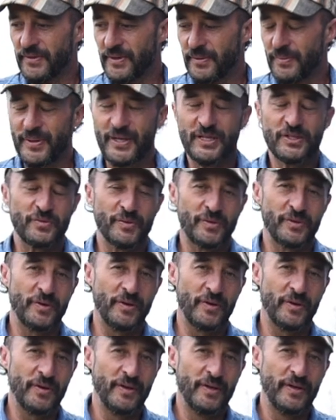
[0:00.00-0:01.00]
the best
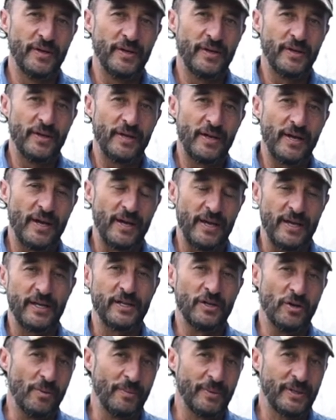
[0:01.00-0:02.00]
return
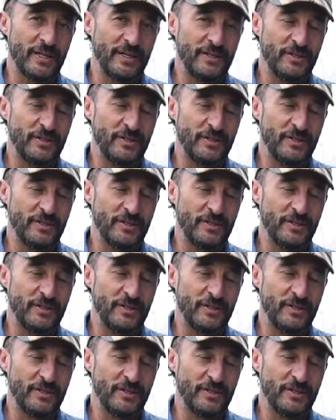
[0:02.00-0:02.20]
economically